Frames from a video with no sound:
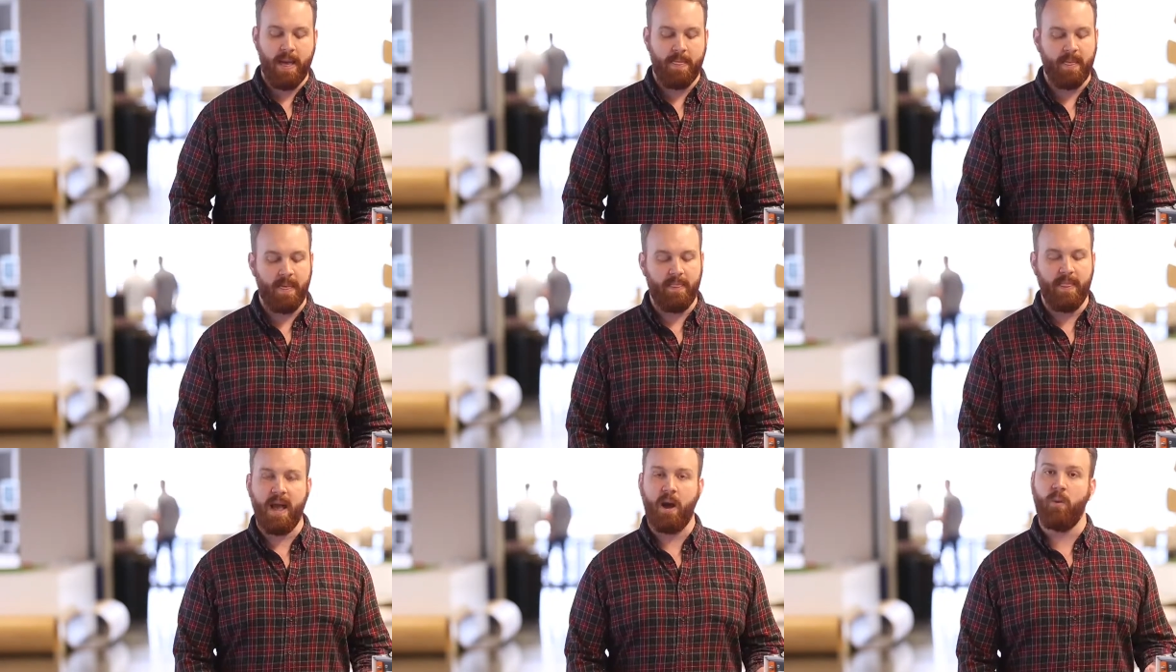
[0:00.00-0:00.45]

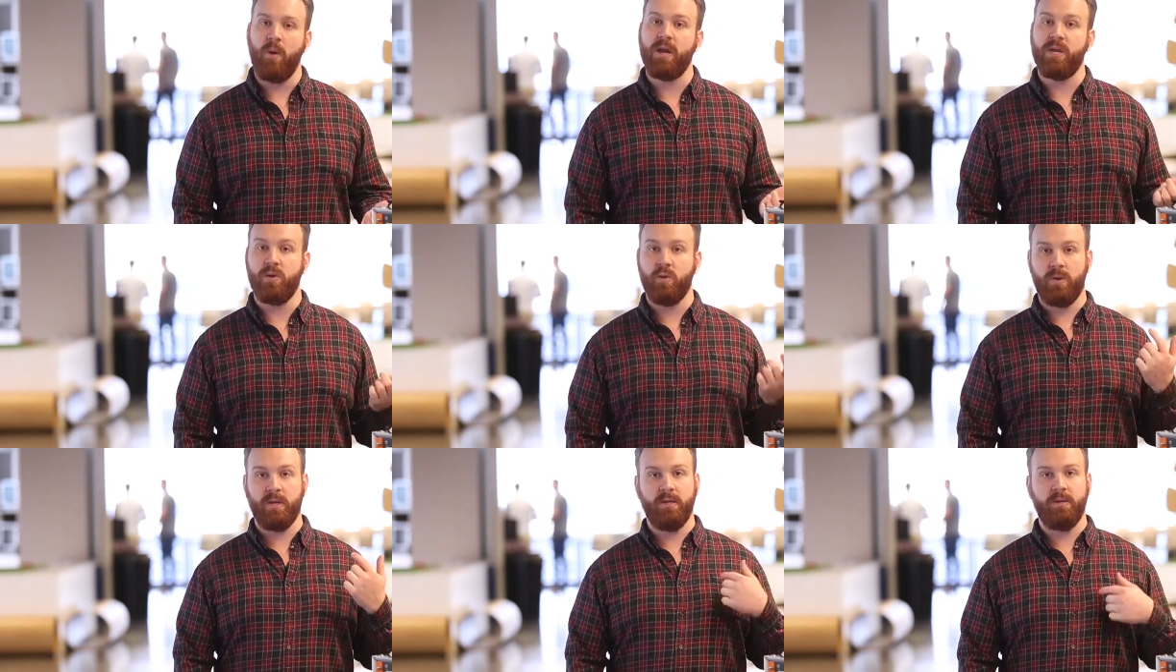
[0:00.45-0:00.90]
then that way
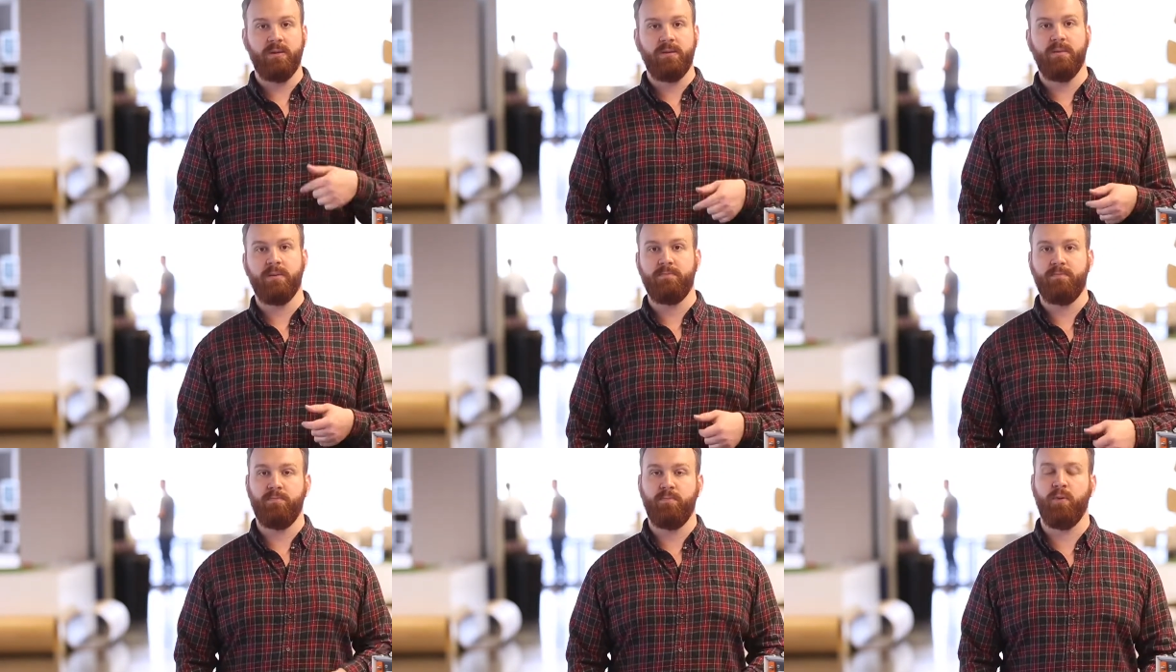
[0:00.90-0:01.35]
you
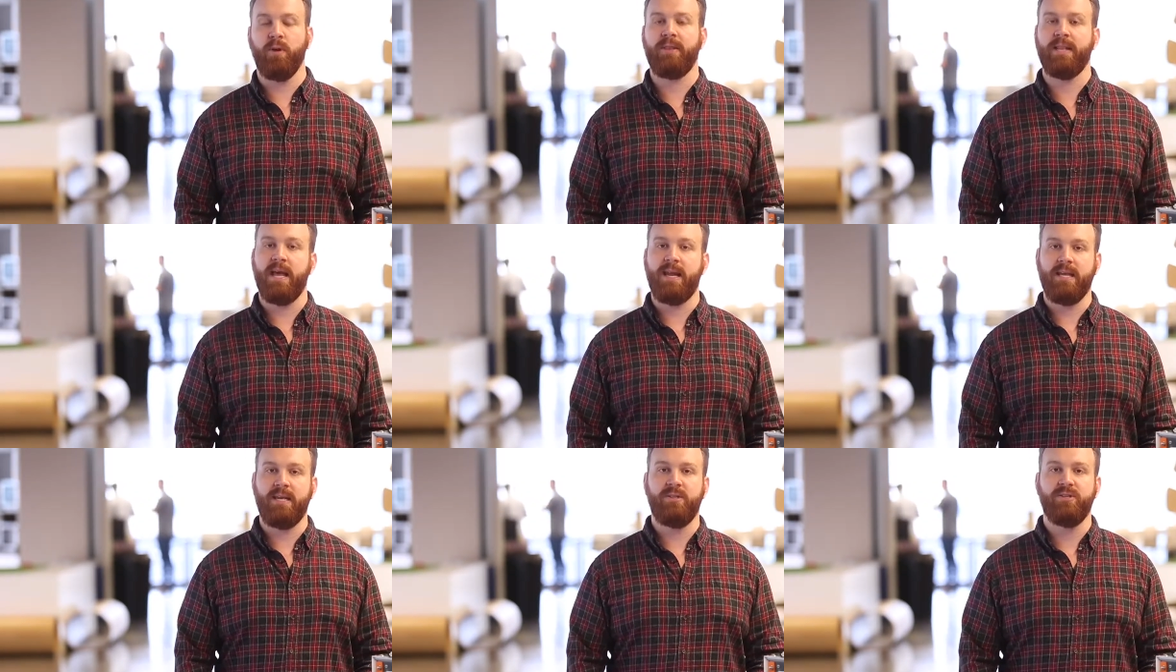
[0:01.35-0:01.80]
can
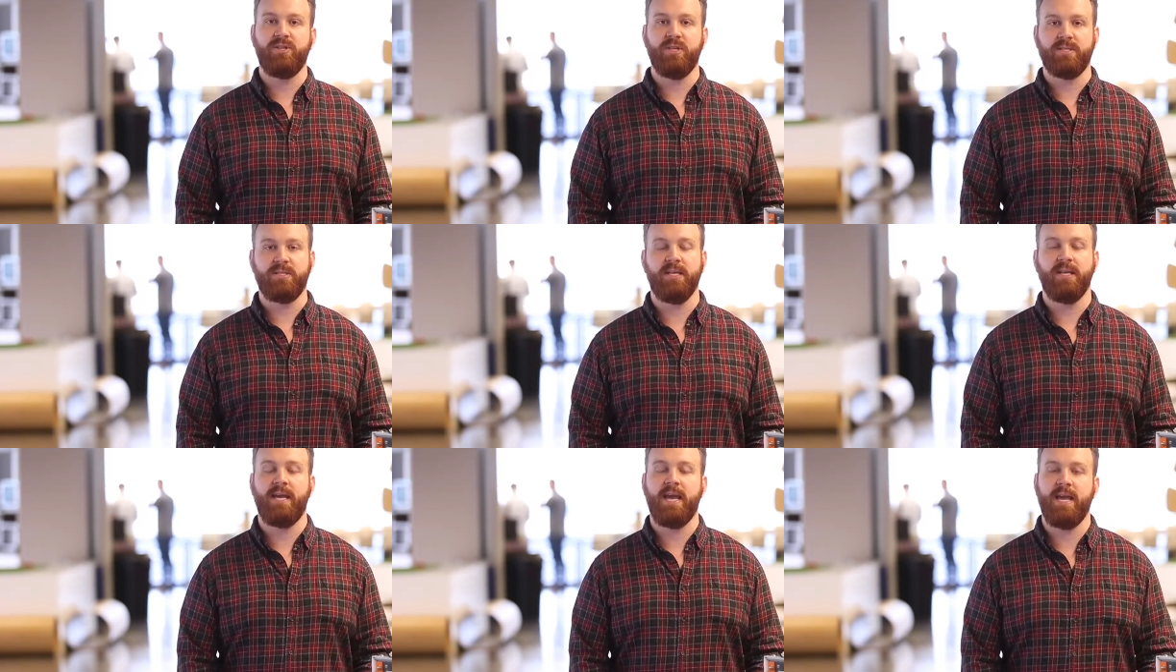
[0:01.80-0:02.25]
bring that in
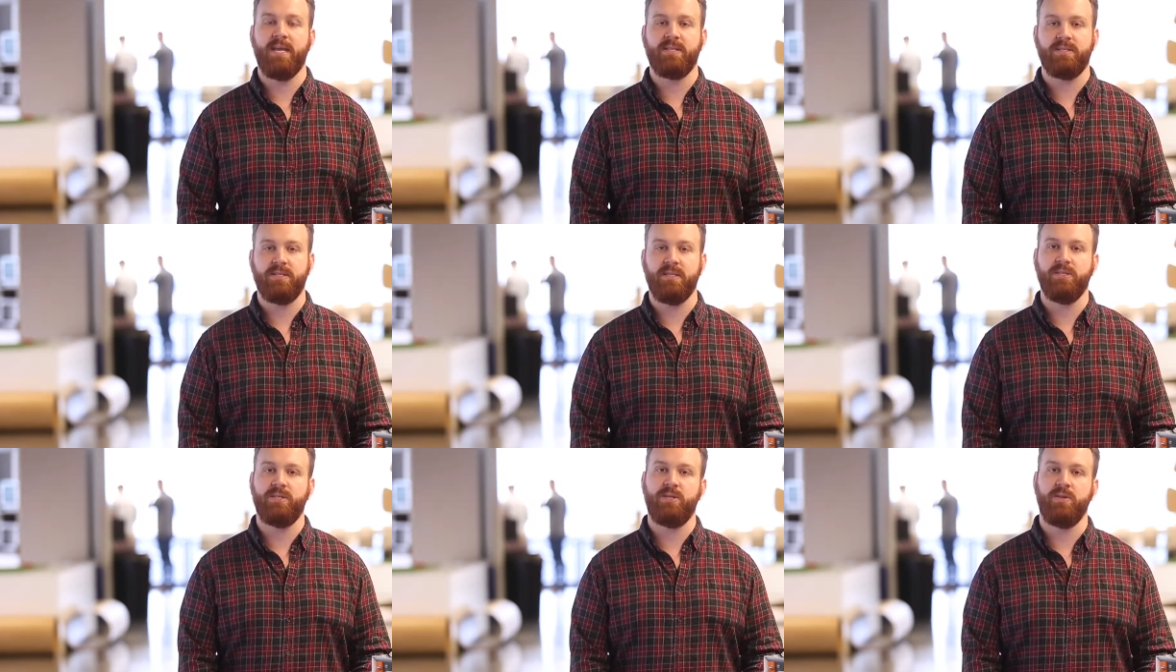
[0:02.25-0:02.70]
just in
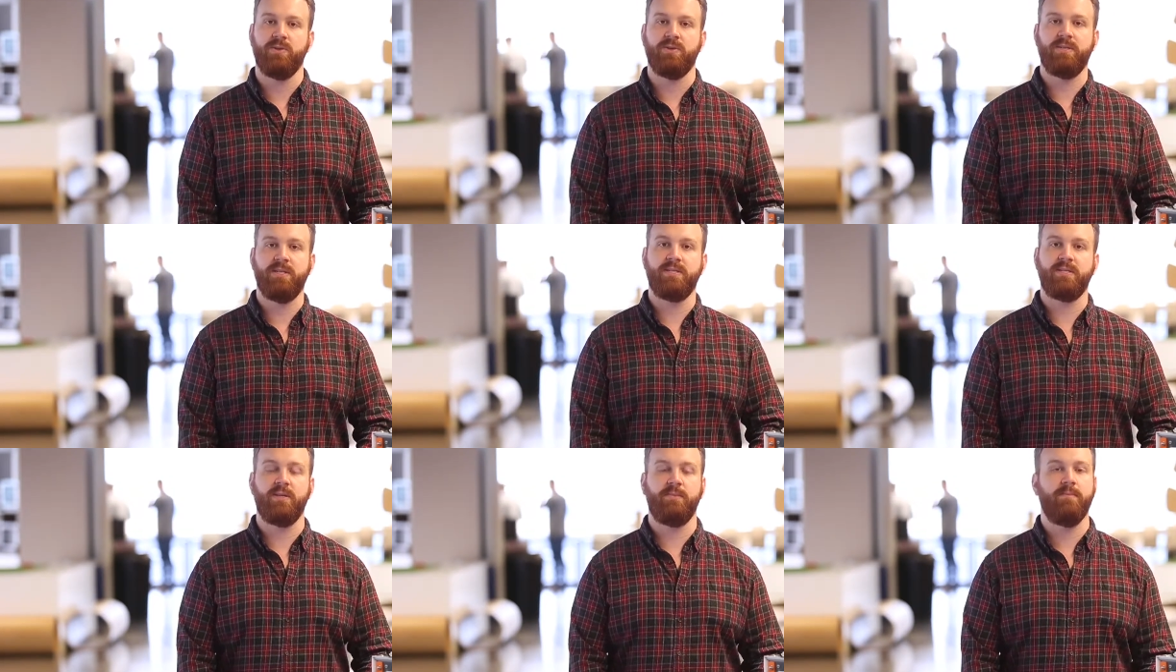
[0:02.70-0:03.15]
case into your
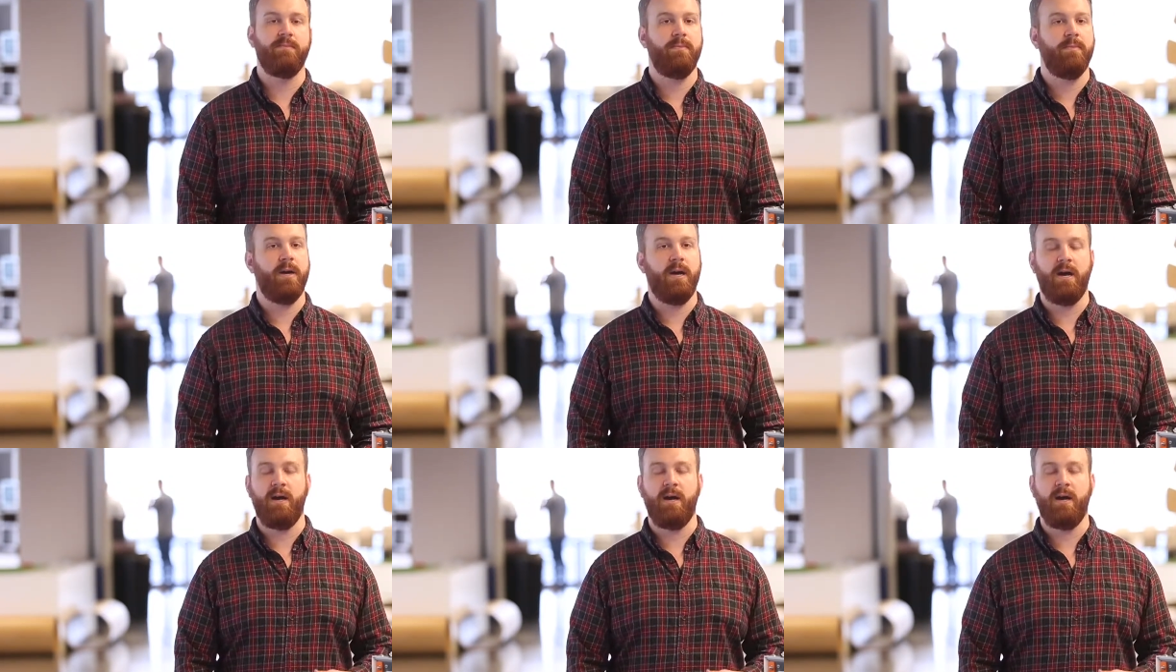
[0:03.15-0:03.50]
system.